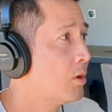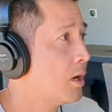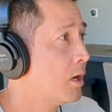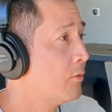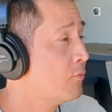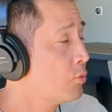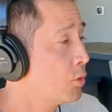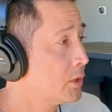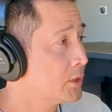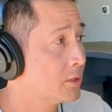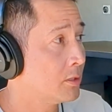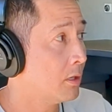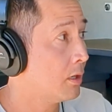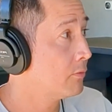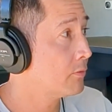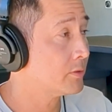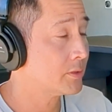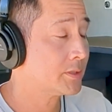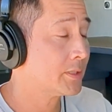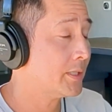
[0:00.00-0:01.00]
I've worked in
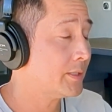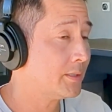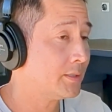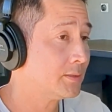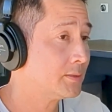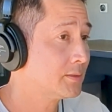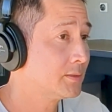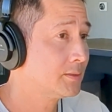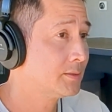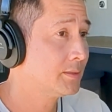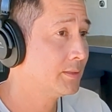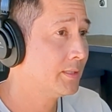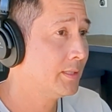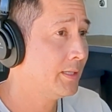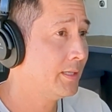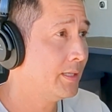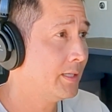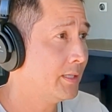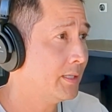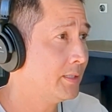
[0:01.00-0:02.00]
all those settings.
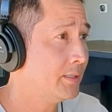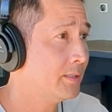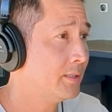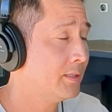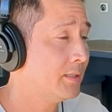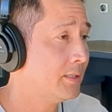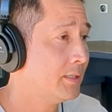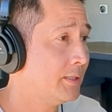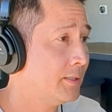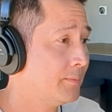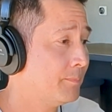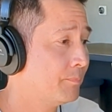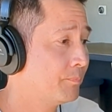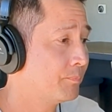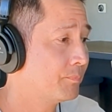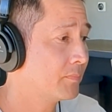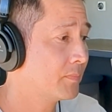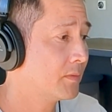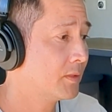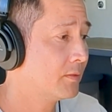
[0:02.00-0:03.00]
And
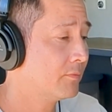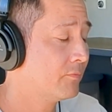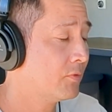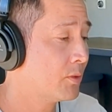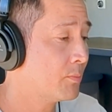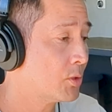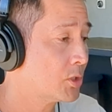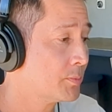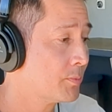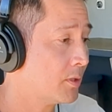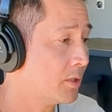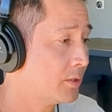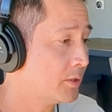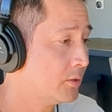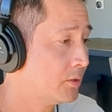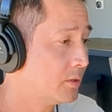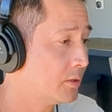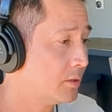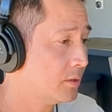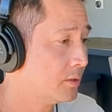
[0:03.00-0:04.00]
for the most part,
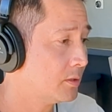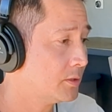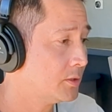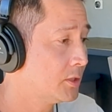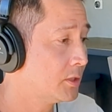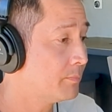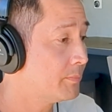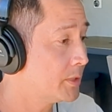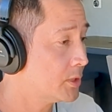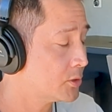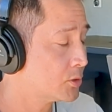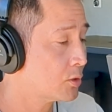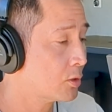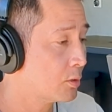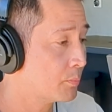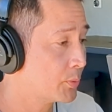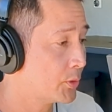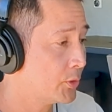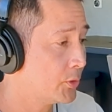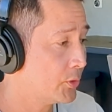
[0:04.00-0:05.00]
you could be a
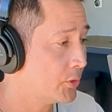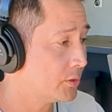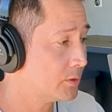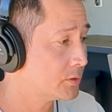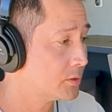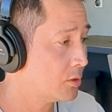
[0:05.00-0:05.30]
solopreneur.